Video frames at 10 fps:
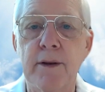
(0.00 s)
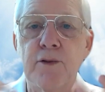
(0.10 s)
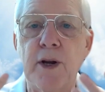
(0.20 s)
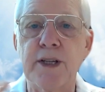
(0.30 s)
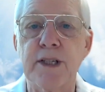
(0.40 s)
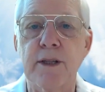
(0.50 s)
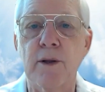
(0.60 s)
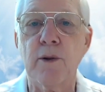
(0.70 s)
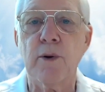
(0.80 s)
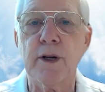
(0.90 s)
dress that the
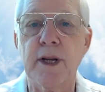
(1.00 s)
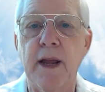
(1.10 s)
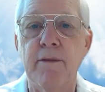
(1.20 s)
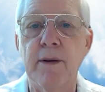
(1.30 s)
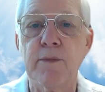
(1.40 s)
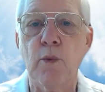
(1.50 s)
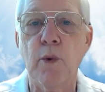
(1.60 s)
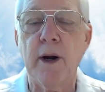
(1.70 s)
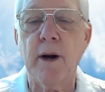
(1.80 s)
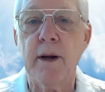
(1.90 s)
Lord gave him to
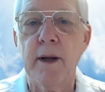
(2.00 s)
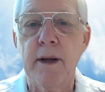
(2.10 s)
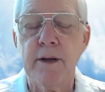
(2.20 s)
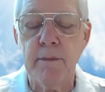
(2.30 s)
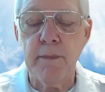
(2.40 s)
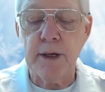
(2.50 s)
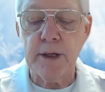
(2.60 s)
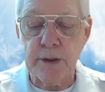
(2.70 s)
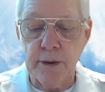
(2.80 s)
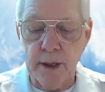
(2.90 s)
wear to
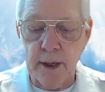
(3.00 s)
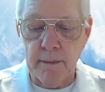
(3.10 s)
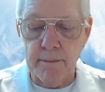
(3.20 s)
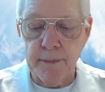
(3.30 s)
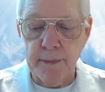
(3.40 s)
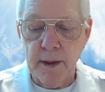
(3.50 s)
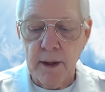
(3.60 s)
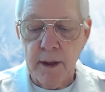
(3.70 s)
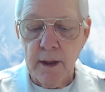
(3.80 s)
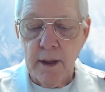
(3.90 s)
minister to him.
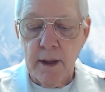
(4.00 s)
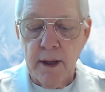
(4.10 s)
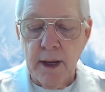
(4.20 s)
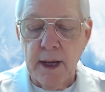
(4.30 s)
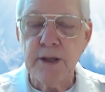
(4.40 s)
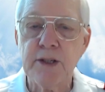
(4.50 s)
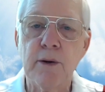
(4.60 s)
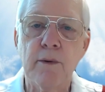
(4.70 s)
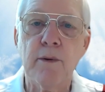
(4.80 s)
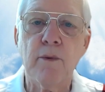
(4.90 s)
And
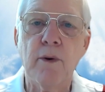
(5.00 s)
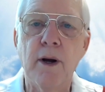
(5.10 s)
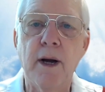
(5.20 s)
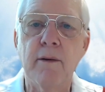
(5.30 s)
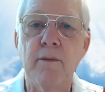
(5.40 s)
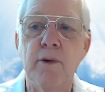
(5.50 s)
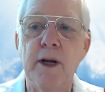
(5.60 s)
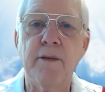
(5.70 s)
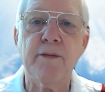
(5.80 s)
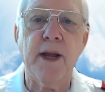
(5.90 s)
so
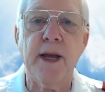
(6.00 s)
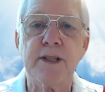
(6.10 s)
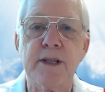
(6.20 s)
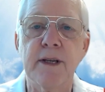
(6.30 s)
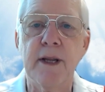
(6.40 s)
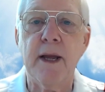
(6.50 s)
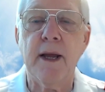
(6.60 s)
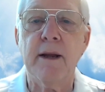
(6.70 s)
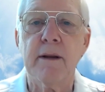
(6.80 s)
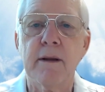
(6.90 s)
we have to ask
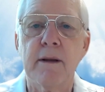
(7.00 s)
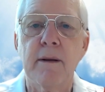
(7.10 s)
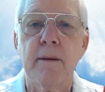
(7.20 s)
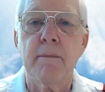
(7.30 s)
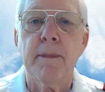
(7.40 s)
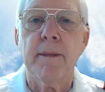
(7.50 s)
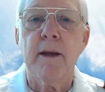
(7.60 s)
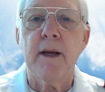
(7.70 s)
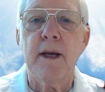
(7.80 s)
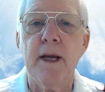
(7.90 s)
today,
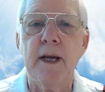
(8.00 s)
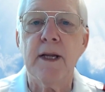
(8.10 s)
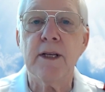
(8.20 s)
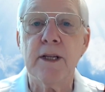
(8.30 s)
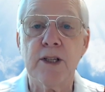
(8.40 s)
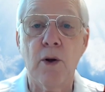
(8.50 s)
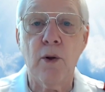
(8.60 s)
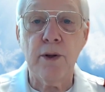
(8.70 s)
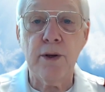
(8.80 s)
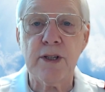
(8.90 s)
does
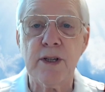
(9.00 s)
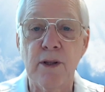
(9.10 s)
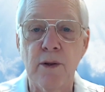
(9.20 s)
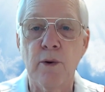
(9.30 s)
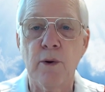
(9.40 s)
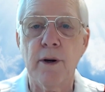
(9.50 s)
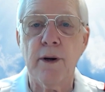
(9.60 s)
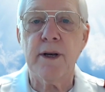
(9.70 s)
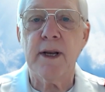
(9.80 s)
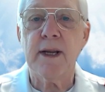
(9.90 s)
holiness to the
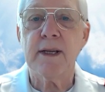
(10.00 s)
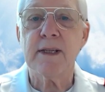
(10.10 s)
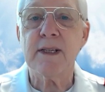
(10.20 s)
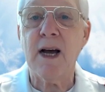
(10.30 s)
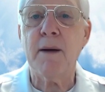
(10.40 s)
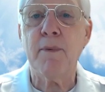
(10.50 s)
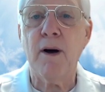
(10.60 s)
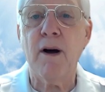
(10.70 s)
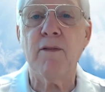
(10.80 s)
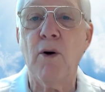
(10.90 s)
Lord top
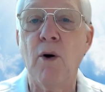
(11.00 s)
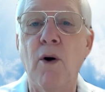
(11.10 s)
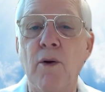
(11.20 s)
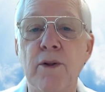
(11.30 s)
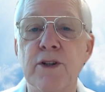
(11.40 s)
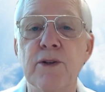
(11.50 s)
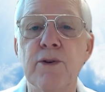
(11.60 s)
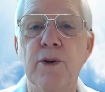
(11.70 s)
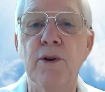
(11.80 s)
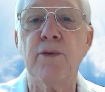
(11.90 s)
off all that you
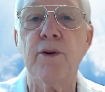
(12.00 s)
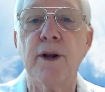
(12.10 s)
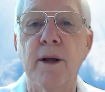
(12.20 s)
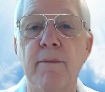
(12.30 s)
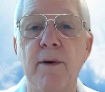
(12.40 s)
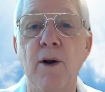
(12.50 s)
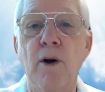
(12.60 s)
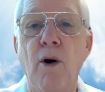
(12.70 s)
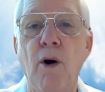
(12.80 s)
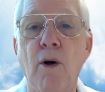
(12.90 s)
do for him?
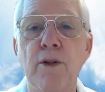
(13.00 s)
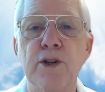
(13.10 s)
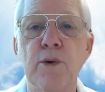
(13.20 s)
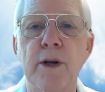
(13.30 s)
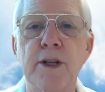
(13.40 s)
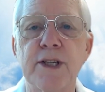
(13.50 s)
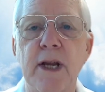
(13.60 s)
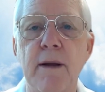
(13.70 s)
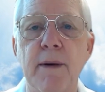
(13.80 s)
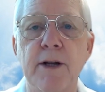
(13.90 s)
All that you want to
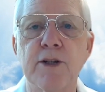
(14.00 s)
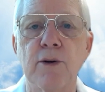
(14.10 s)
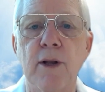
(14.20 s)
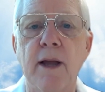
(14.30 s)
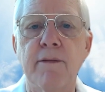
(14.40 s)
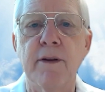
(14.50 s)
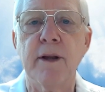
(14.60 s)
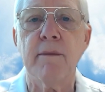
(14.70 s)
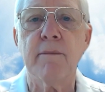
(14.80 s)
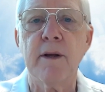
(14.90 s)
say about your life in
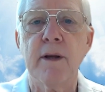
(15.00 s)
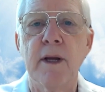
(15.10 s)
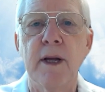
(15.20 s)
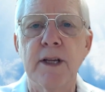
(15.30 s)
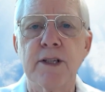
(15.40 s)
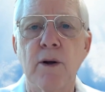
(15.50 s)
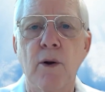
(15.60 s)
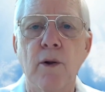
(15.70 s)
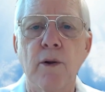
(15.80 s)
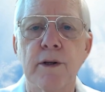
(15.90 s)
him? Is it
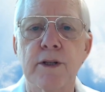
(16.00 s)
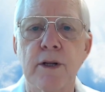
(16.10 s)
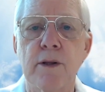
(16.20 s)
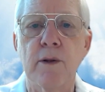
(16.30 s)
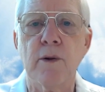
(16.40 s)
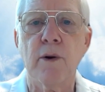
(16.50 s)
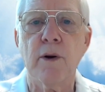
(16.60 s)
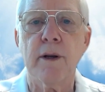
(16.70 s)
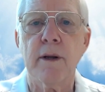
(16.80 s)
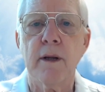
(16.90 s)
holiness to the
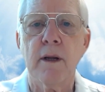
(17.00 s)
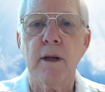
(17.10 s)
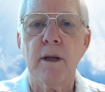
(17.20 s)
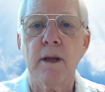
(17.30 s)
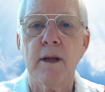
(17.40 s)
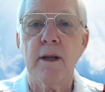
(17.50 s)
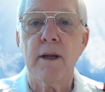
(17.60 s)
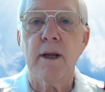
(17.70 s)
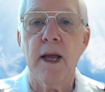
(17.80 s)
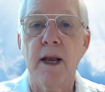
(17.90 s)
Lord?
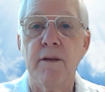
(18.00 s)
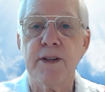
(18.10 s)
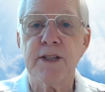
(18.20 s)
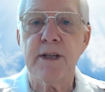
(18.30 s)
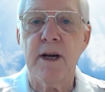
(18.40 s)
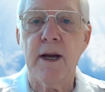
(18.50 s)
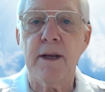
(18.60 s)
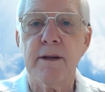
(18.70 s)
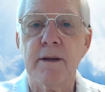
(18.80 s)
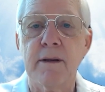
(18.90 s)
And if it's not,
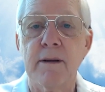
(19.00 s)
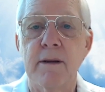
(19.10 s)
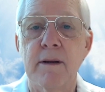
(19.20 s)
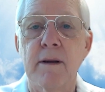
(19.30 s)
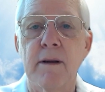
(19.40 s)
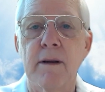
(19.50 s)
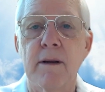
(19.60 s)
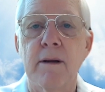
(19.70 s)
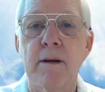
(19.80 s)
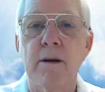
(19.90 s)

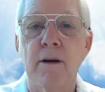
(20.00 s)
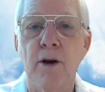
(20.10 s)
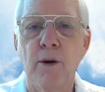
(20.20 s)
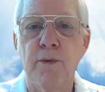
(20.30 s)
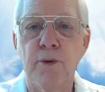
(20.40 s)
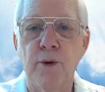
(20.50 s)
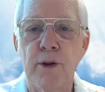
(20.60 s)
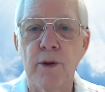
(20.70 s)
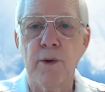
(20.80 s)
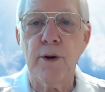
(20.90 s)
go before
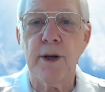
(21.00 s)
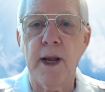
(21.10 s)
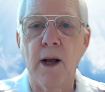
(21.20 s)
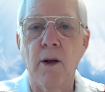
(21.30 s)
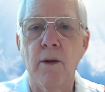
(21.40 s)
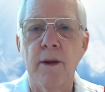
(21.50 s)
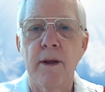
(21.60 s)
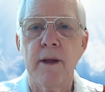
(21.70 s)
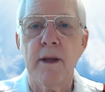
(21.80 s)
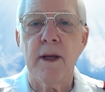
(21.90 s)
the Lord now
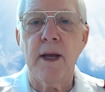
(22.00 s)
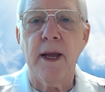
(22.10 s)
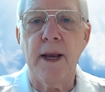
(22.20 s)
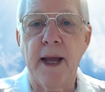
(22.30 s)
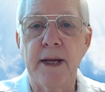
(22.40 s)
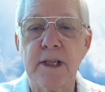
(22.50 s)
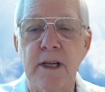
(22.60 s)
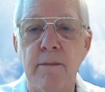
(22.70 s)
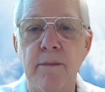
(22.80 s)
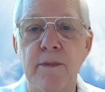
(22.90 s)
and ask
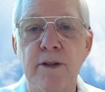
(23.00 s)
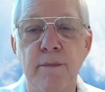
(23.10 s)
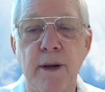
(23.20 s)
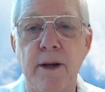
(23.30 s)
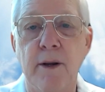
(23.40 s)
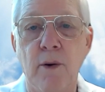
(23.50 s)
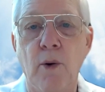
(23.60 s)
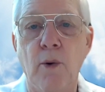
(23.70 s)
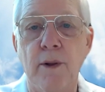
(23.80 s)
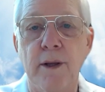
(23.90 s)
him to make you
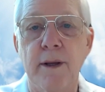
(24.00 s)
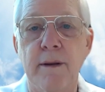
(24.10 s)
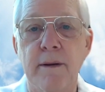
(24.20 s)
holy.